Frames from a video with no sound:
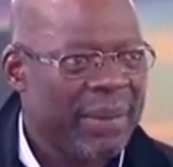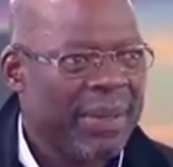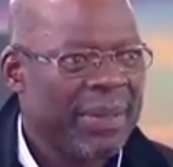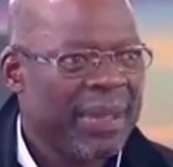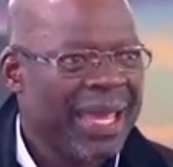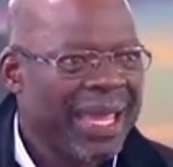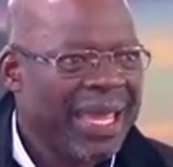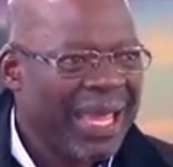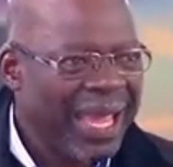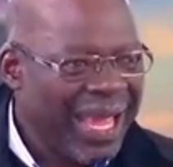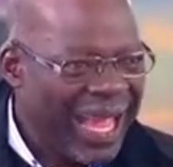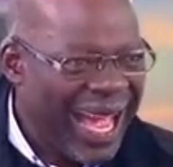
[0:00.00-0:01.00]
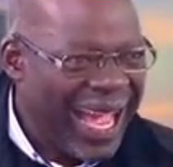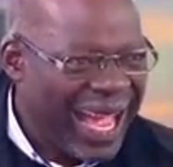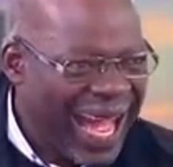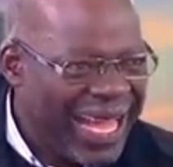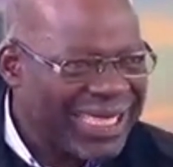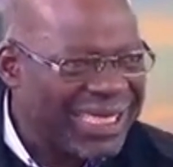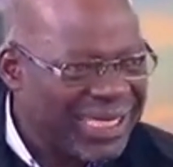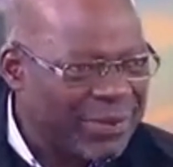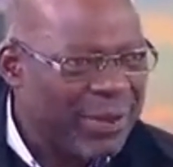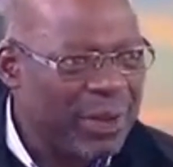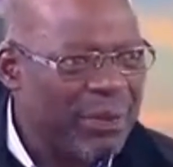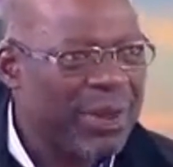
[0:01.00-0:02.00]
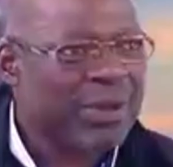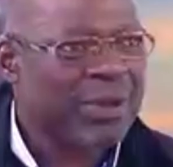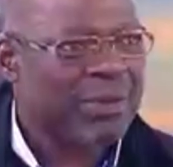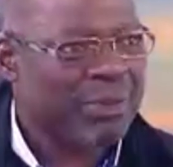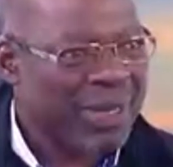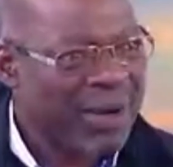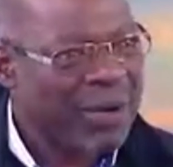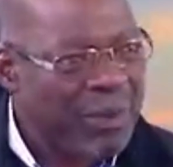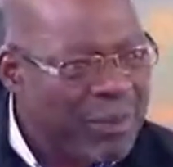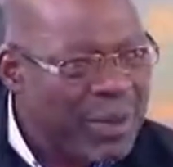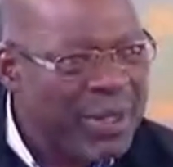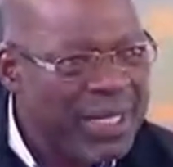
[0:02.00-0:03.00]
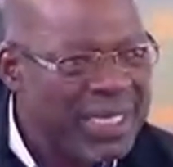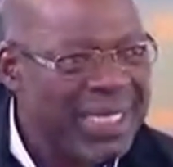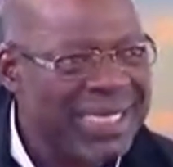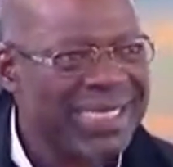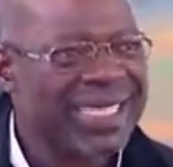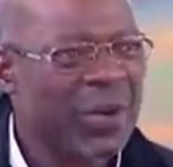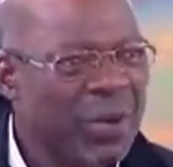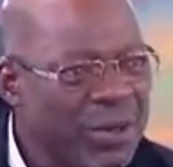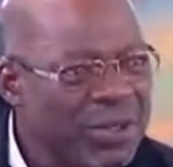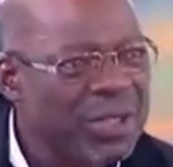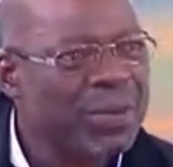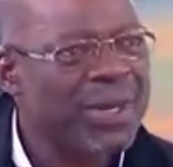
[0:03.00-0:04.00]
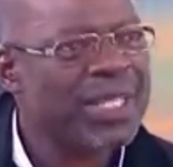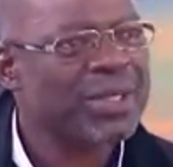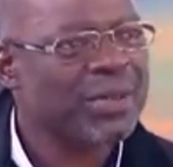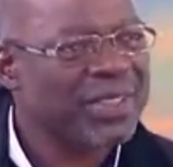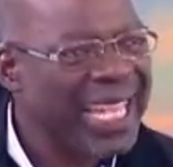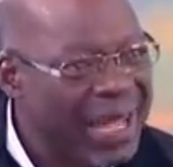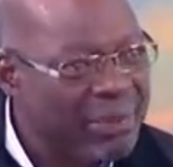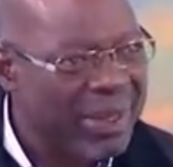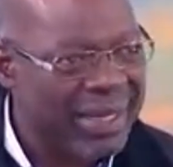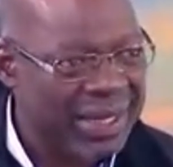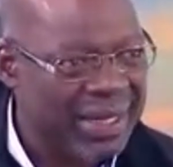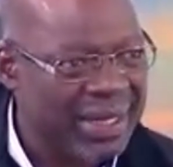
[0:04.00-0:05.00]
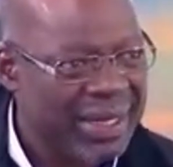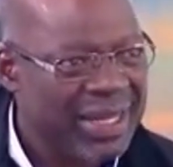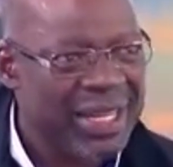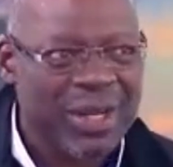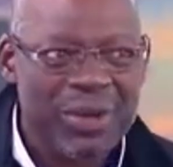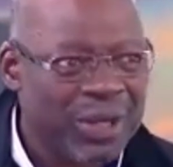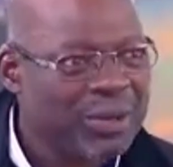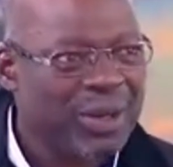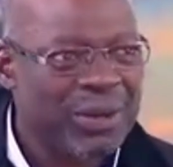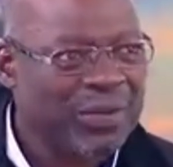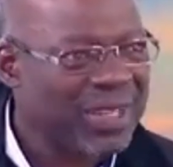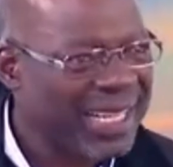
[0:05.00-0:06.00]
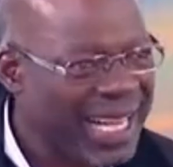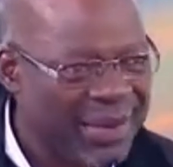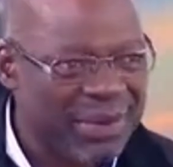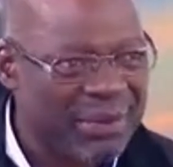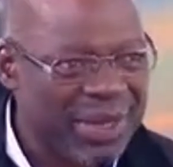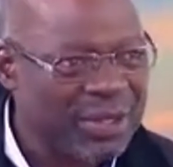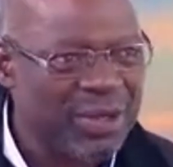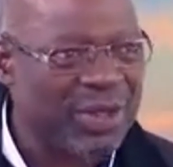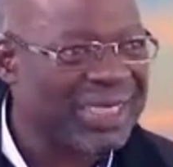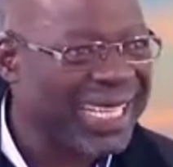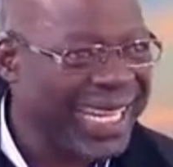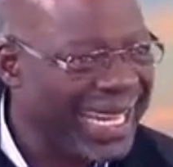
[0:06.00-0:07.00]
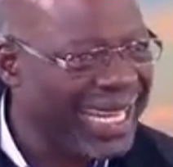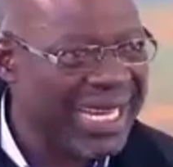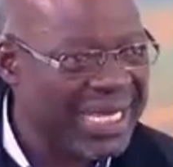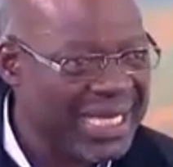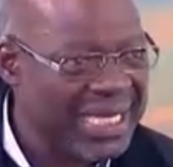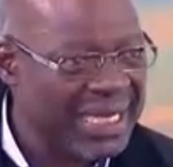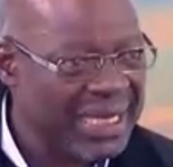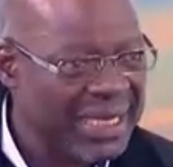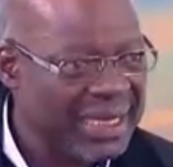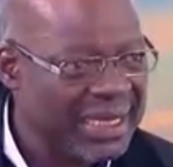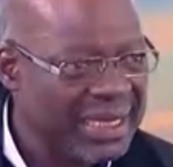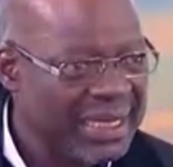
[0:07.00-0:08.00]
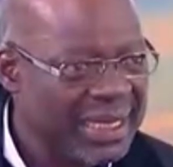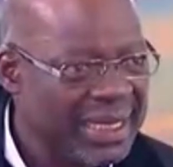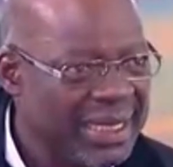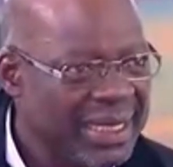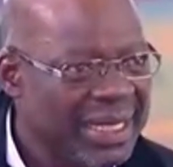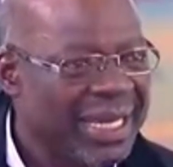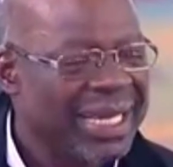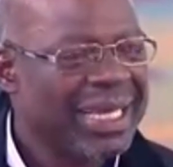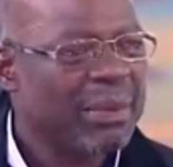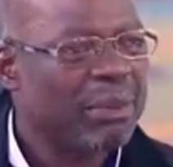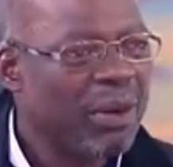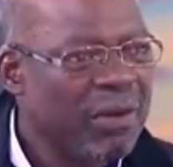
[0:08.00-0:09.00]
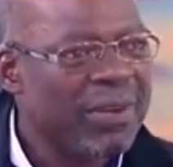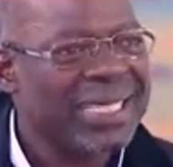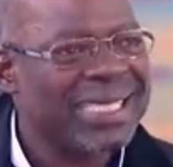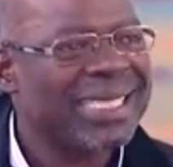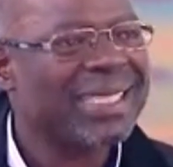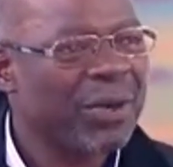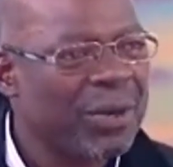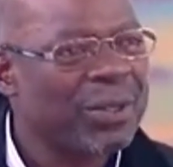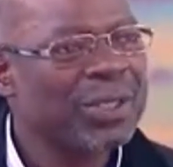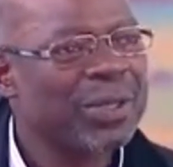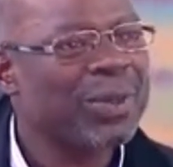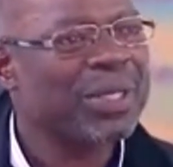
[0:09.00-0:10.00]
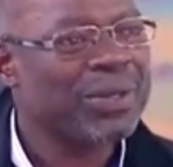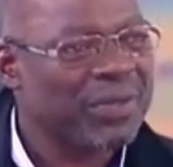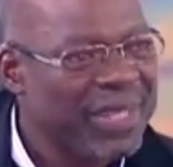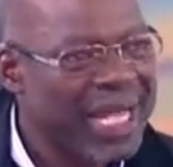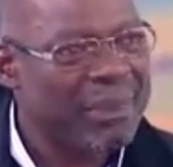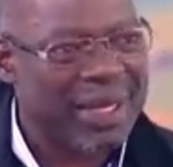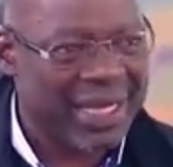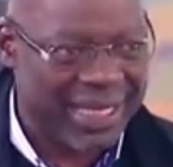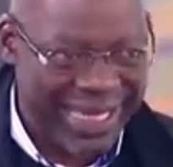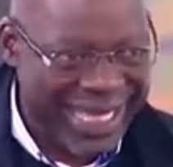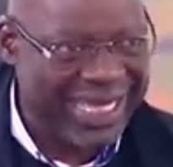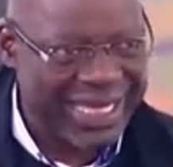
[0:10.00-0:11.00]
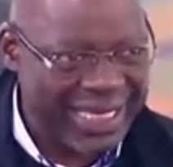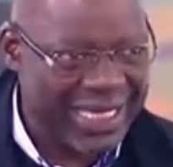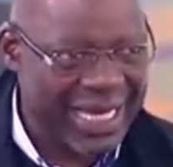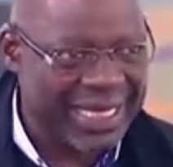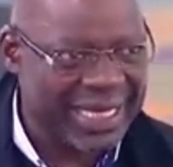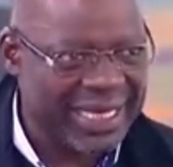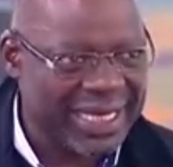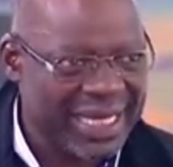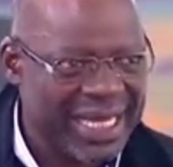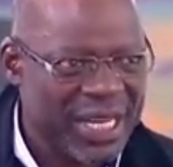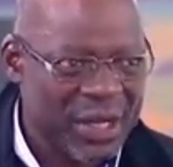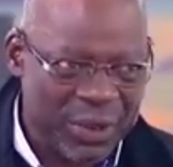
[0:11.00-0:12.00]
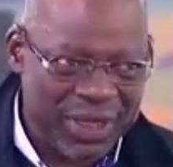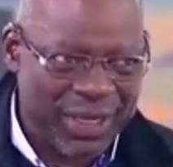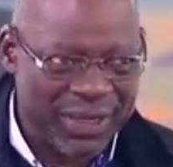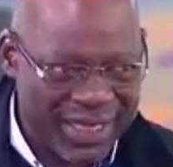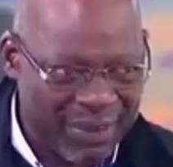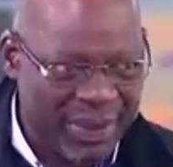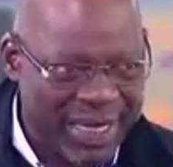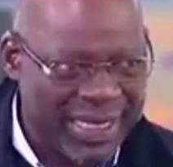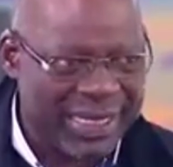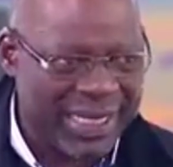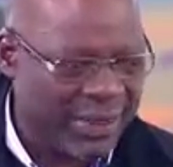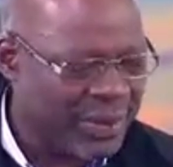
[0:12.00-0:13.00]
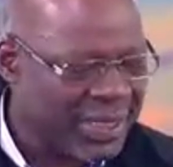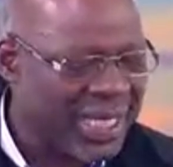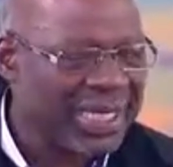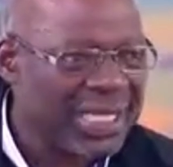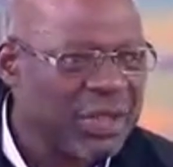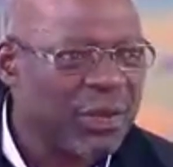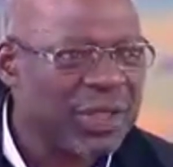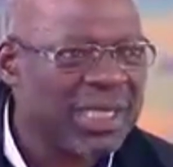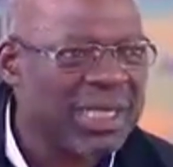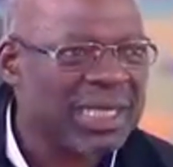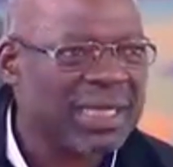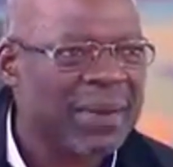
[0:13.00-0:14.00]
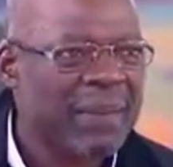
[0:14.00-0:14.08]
The underdevelopment of black communities is a consequence of capital, not of government or the ANC. Poverty is a consequence of capital in this country. So that was the basis, and we said these forces,